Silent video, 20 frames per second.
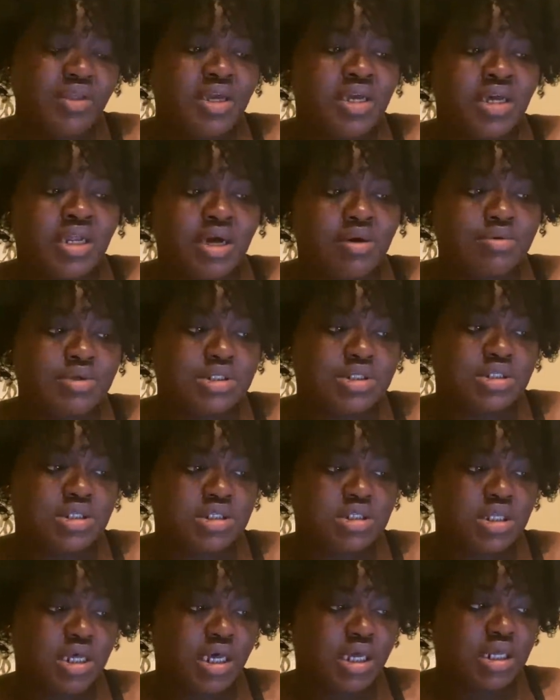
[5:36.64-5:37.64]
And I was
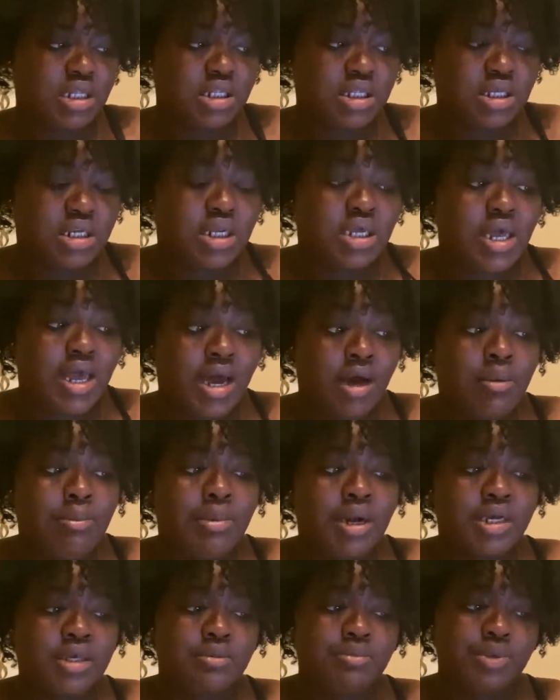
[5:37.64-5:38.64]
just like cleaning out
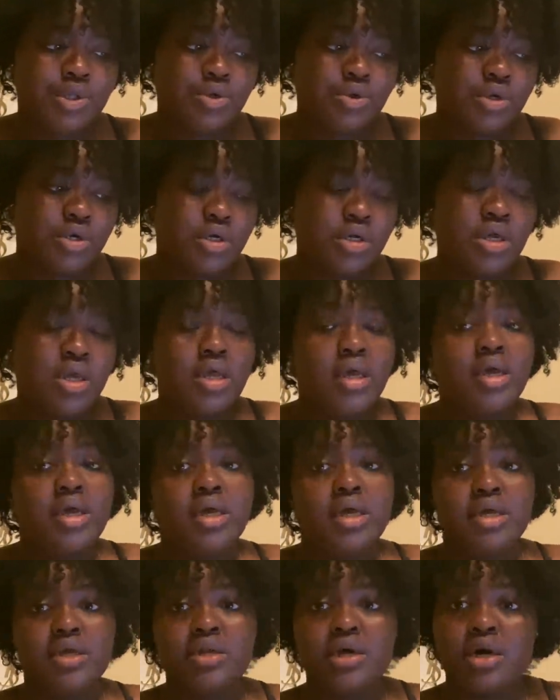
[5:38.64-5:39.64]
my computer.
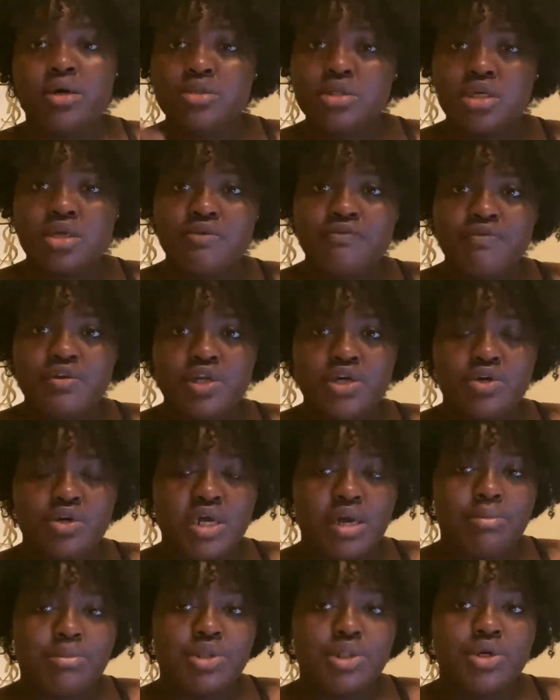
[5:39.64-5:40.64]
And I'll link a video
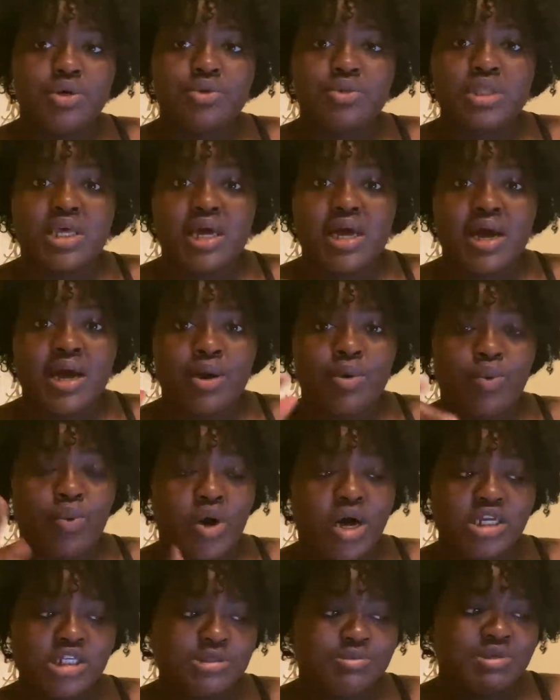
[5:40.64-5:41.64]
down below that I
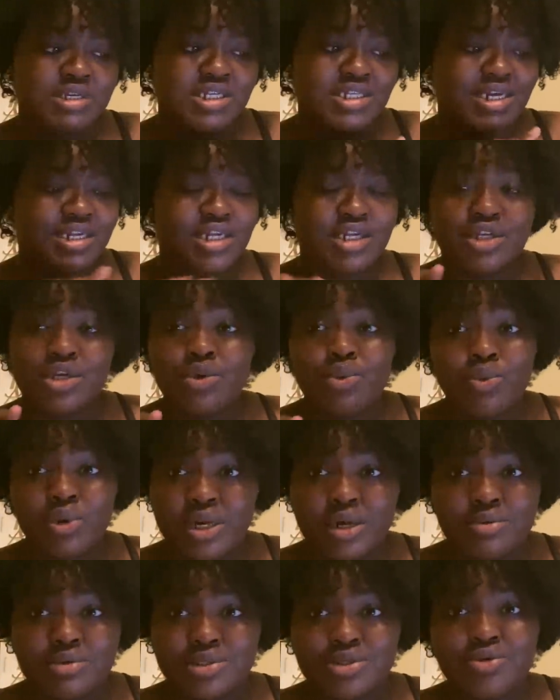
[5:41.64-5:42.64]
watched because I didn't know what
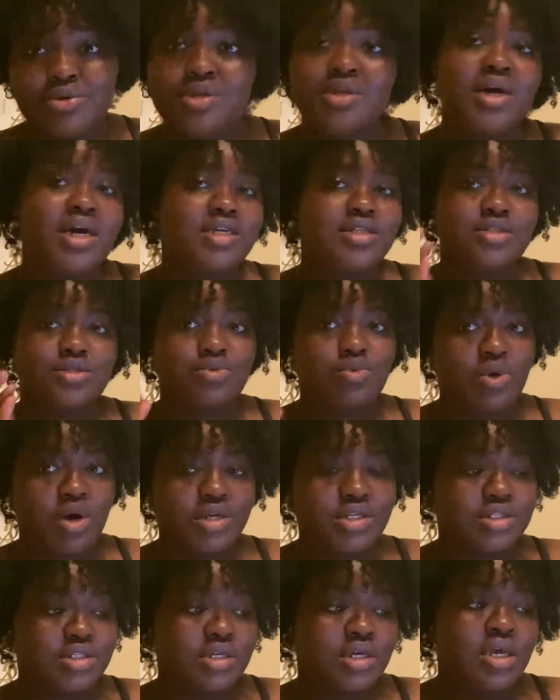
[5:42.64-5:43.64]
I was doing. I just
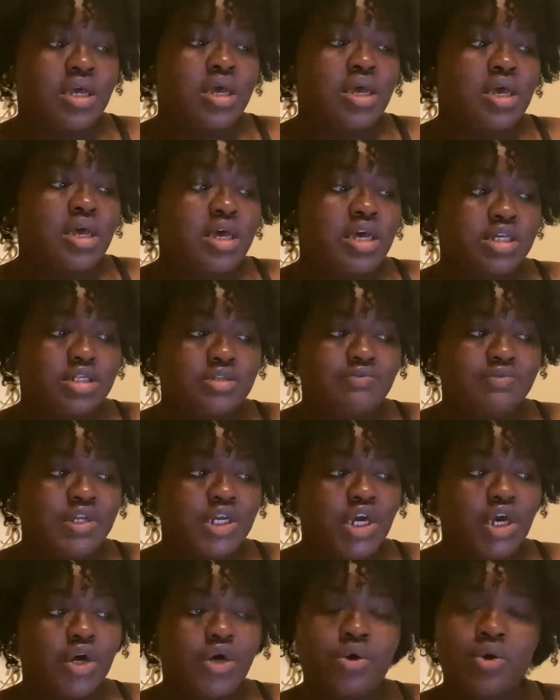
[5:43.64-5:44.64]
watched his
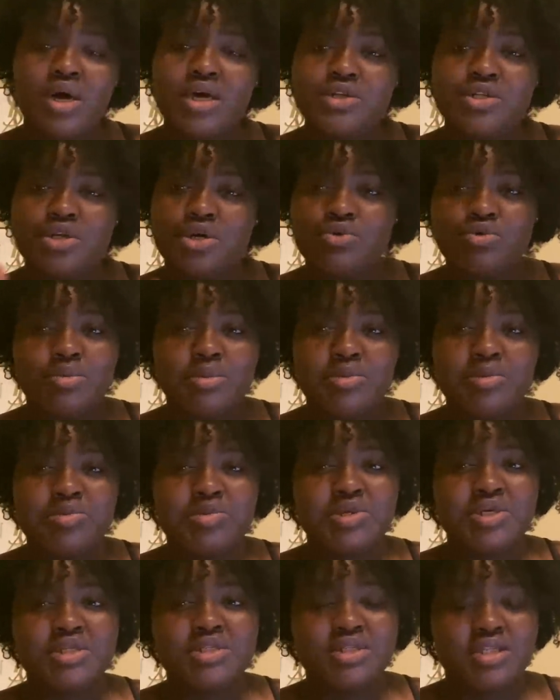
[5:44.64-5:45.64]
video I don't remember
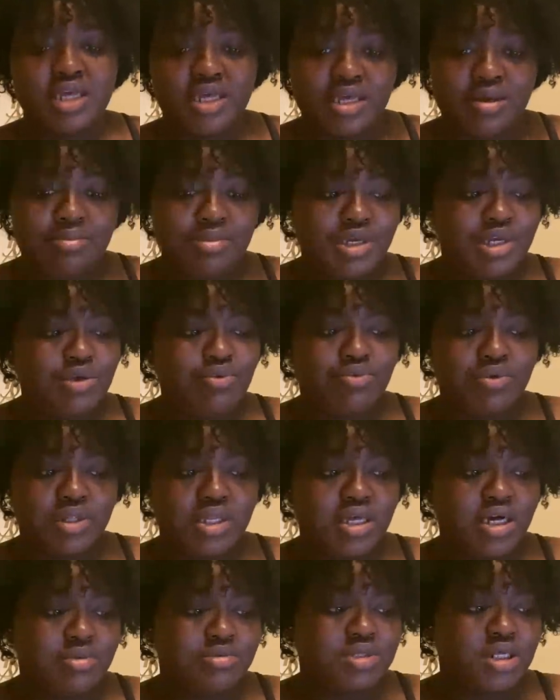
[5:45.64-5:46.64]
his name but he
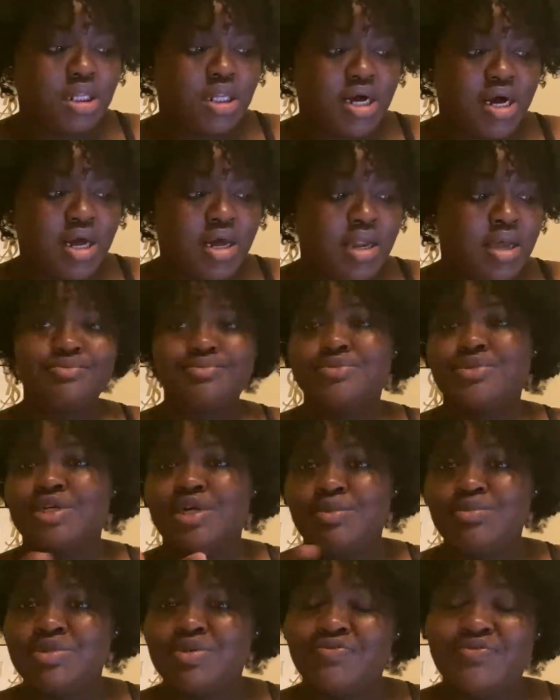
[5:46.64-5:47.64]
really helped a lot
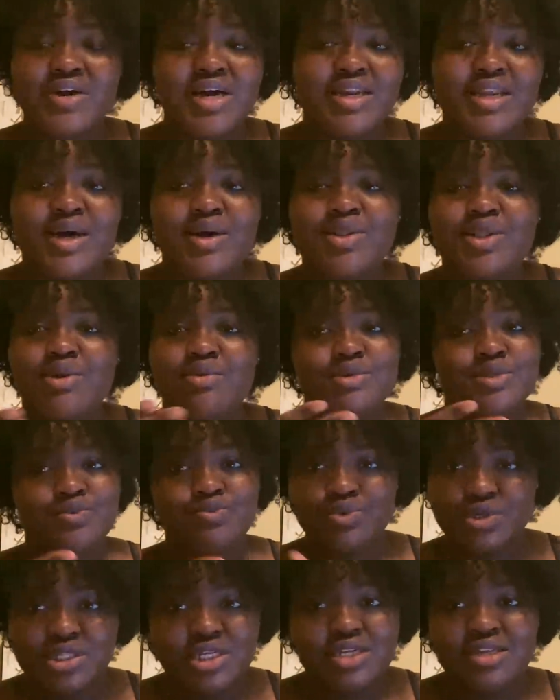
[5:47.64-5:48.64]
come to find out there was
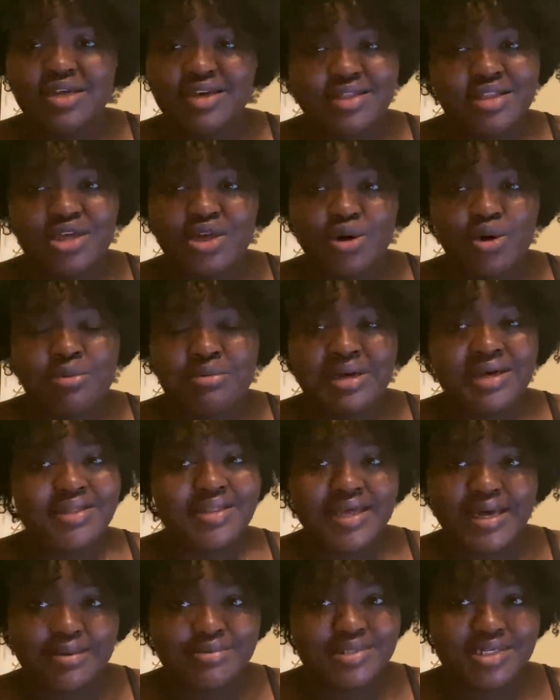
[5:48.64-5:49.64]
really nothing on my
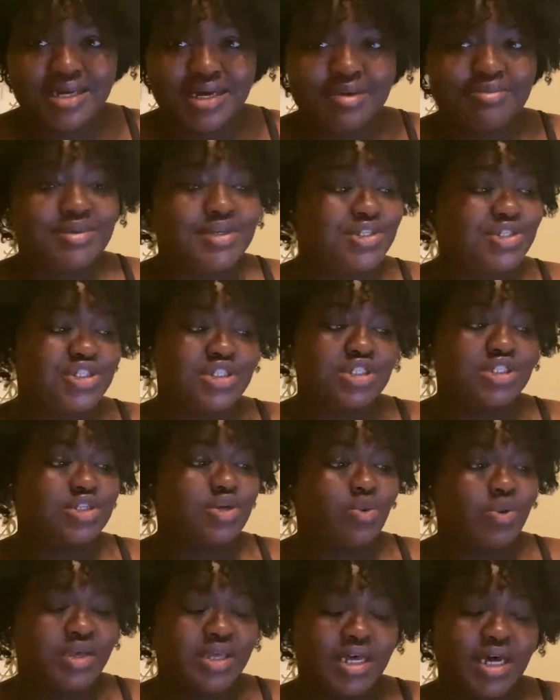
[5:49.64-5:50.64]
laptop it's just
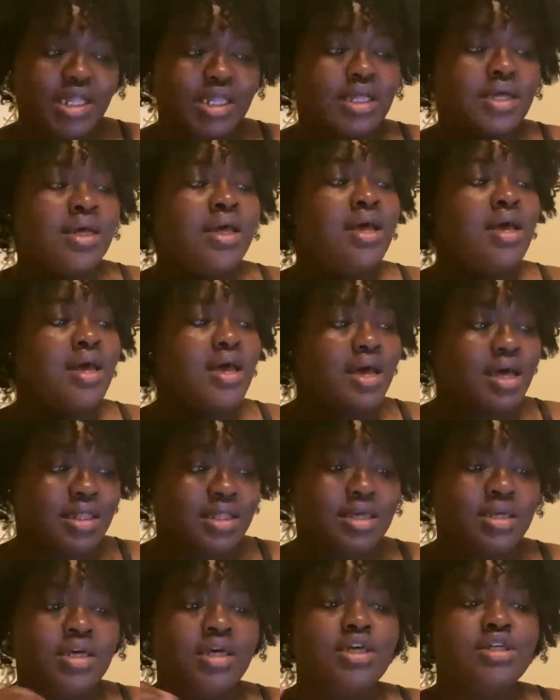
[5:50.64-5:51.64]
going hella
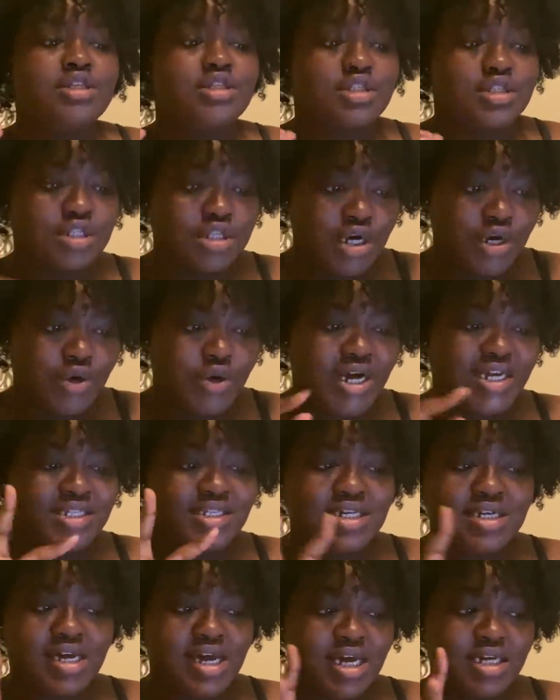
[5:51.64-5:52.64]
hella slow i
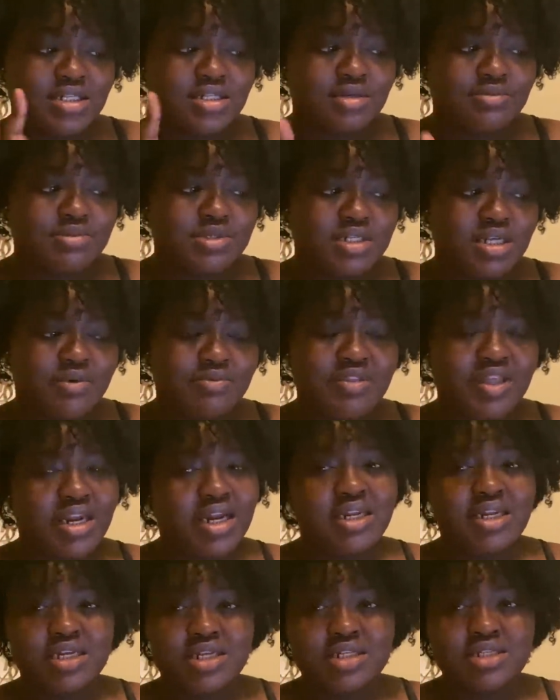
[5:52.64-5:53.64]
did have some stuff that i
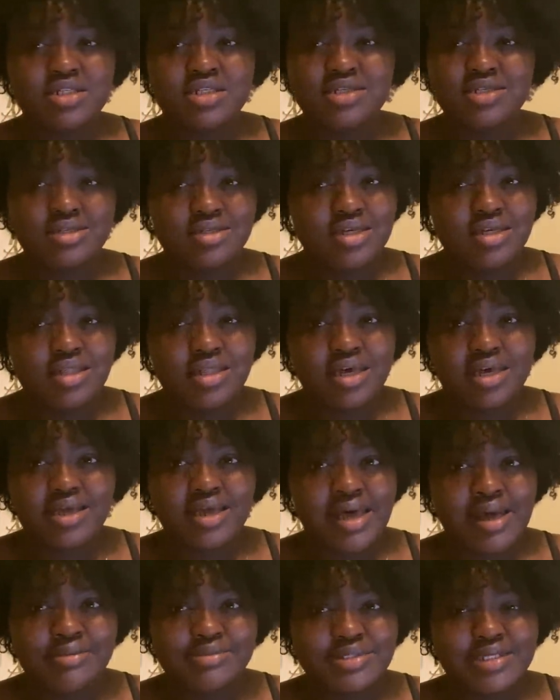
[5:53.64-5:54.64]
needed to delete like
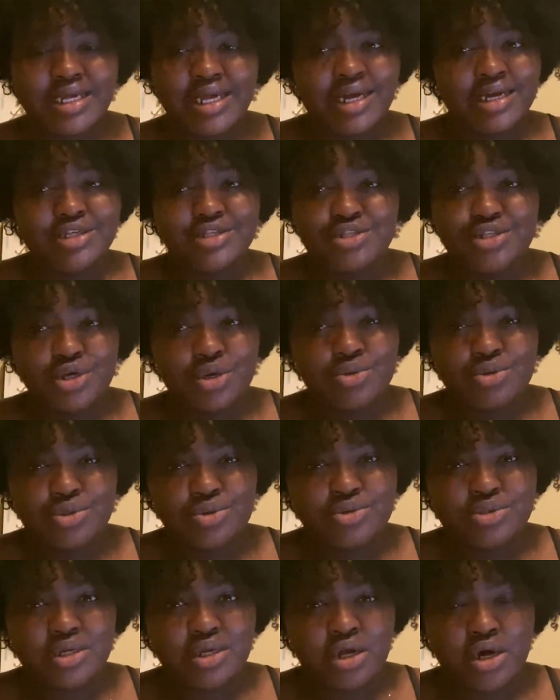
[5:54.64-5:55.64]
apps that i don't
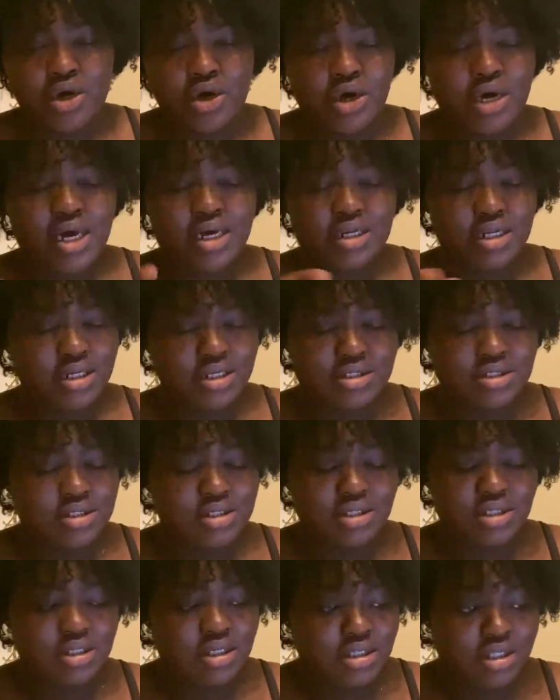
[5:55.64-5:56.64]
use at all i needed to
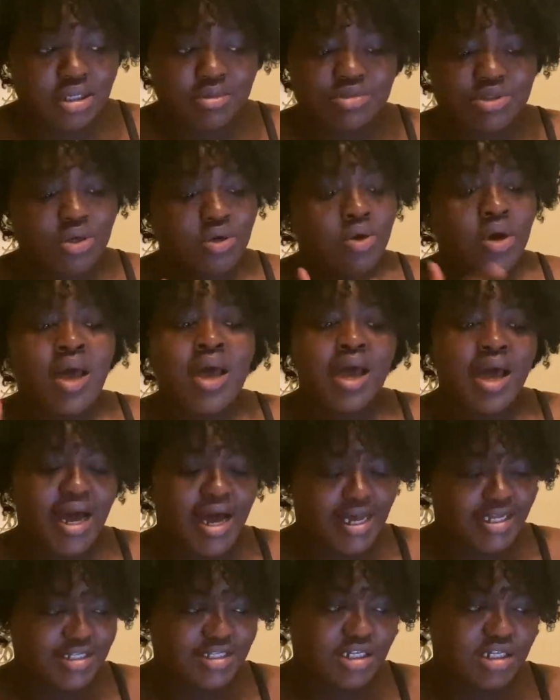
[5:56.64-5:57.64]
delete them so
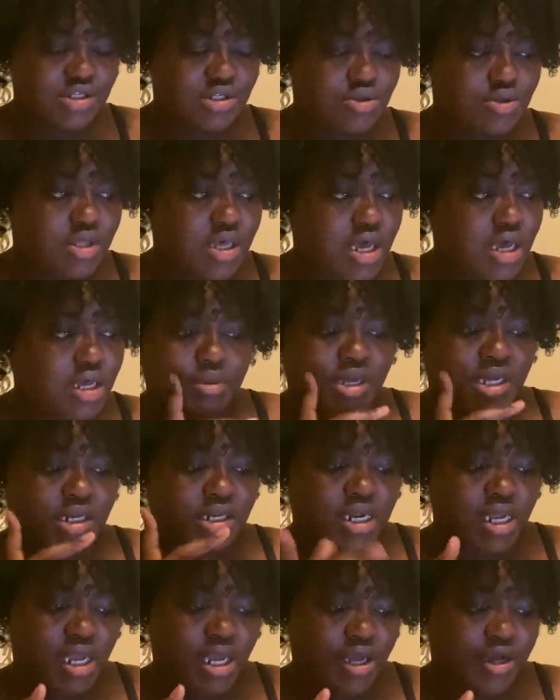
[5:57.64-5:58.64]
i did do that
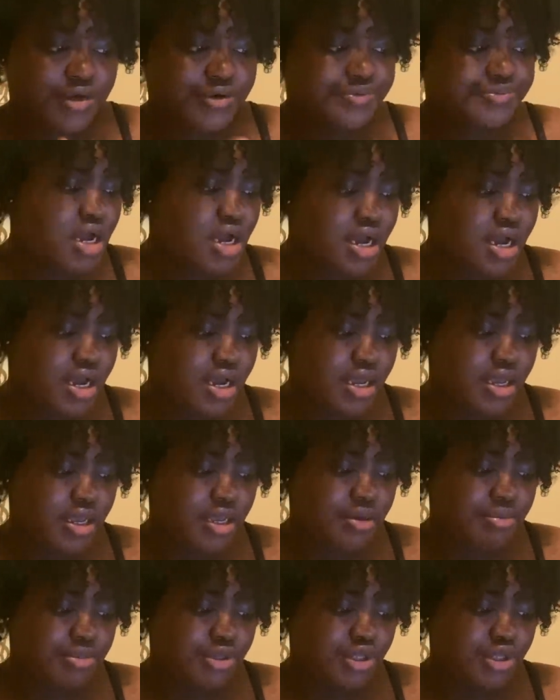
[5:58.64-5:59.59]
and now i'm